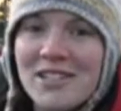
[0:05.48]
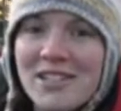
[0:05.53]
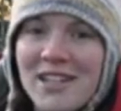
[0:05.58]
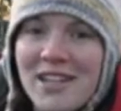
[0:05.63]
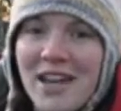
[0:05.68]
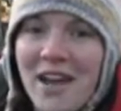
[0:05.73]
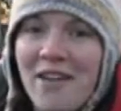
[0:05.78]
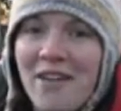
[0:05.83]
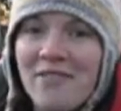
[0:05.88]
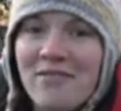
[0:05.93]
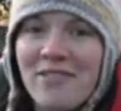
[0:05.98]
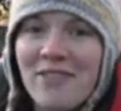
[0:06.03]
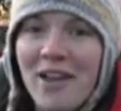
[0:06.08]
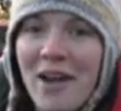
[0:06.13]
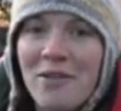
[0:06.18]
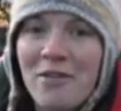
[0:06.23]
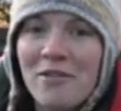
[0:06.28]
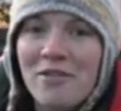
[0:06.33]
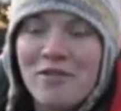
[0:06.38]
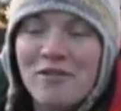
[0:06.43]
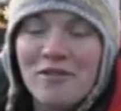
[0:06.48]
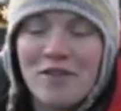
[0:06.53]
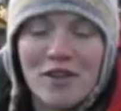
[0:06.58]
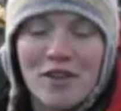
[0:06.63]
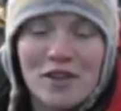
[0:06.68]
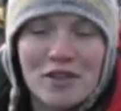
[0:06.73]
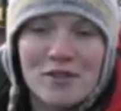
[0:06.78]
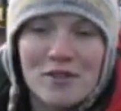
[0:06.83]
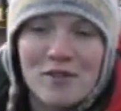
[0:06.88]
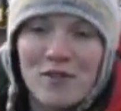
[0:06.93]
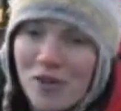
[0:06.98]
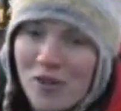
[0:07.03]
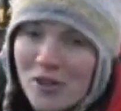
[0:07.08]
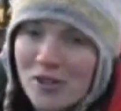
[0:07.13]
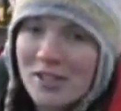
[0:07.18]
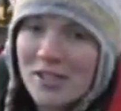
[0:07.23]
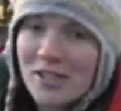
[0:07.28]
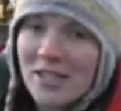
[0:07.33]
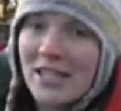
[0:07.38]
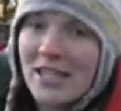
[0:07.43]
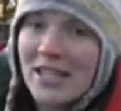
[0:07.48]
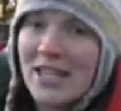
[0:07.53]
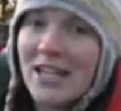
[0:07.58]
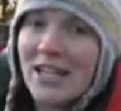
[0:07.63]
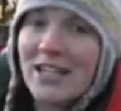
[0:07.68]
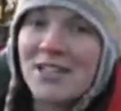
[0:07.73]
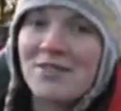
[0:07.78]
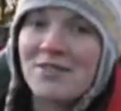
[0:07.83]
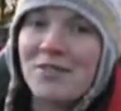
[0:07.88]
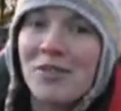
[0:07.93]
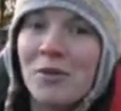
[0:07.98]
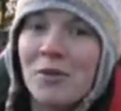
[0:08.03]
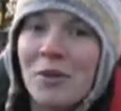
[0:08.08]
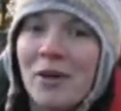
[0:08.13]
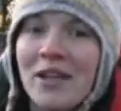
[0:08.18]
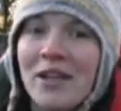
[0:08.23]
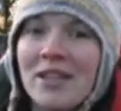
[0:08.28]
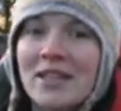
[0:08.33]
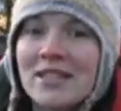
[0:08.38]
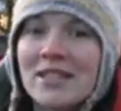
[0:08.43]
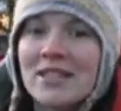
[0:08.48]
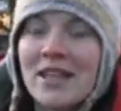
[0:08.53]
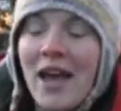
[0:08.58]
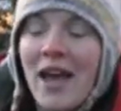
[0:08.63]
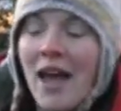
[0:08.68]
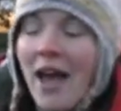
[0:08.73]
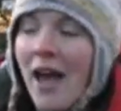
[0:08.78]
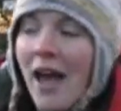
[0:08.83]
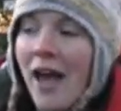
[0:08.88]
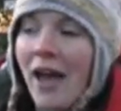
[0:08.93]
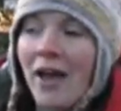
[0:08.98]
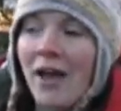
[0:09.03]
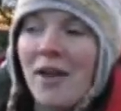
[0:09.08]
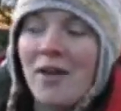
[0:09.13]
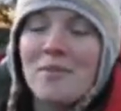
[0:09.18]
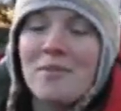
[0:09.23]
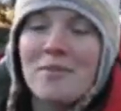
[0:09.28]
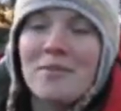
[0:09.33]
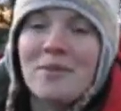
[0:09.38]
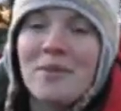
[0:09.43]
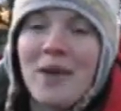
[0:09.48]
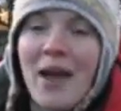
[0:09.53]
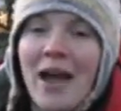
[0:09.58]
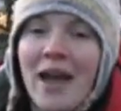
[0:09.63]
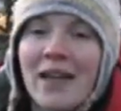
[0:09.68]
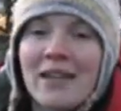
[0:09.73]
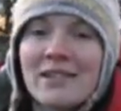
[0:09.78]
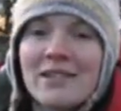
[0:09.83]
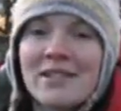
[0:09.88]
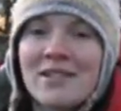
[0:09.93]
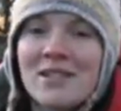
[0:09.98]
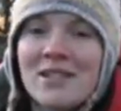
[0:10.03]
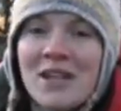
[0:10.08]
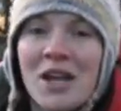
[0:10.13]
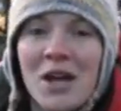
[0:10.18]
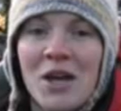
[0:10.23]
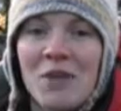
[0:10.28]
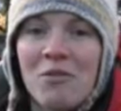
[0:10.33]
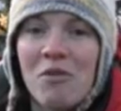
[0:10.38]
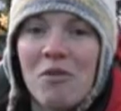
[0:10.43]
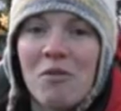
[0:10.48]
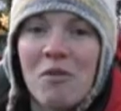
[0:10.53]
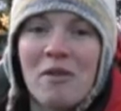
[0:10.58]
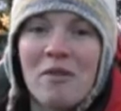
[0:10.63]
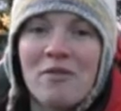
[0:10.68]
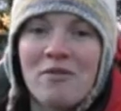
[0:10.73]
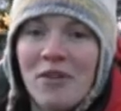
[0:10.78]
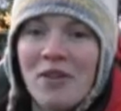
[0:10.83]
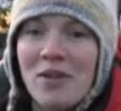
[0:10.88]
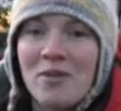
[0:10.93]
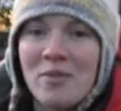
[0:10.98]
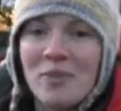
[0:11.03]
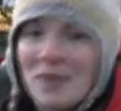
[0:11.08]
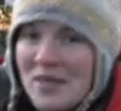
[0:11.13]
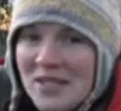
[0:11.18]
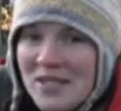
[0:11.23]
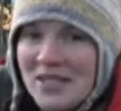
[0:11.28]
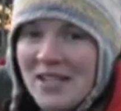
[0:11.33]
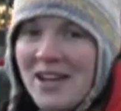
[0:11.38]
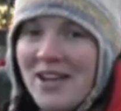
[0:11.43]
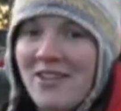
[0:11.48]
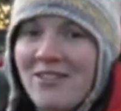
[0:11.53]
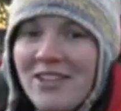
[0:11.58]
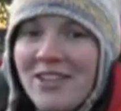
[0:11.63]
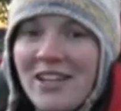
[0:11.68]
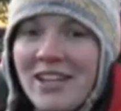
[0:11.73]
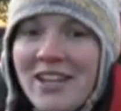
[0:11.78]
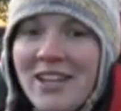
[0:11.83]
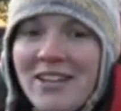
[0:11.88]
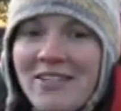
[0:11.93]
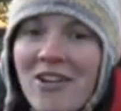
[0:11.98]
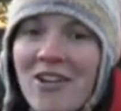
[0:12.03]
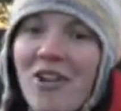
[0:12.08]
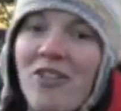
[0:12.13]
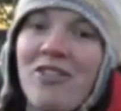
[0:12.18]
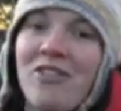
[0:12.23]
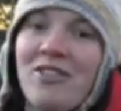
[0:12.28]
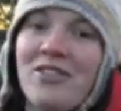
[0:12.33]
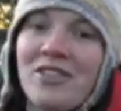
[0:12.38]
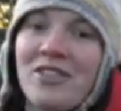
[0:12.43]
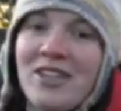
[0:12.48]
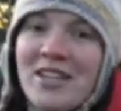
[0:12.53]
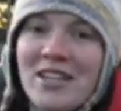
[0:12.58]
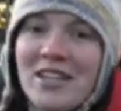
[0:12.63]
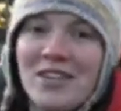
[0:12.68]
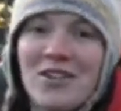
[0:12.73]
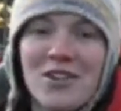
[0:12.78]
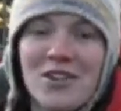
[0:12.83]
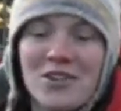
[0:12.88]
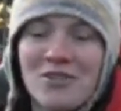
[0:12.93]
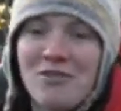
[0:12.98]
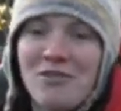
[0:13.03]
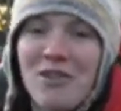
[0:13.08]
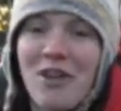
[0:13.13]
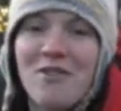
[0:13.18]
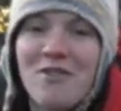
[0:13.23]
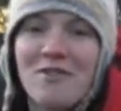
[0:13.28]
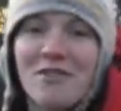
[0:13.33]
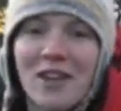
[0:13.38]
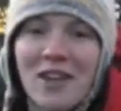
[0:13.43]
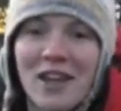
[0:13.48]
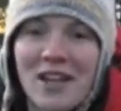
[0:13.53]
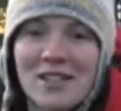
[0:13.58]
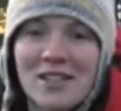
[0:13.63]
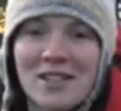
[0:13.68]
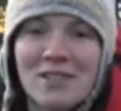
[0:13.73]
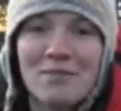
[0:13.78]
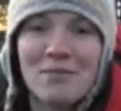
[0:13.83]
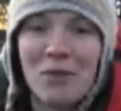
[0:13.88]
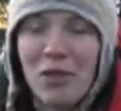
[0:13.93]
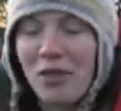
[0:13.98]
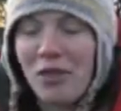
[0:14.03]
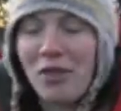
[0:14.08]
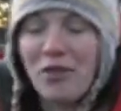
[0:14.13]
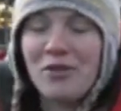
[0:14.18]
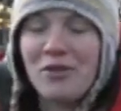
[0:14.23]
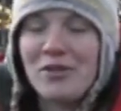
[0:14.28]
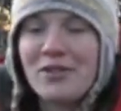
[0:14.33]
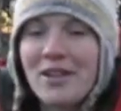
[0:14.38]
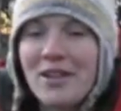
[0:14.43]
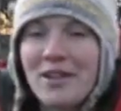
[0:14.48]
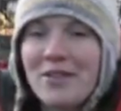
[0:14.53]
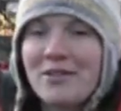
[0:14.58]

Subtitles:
to have our first frosts in the last few weeks, and we've been very busy down here on the nursery over the last month or so.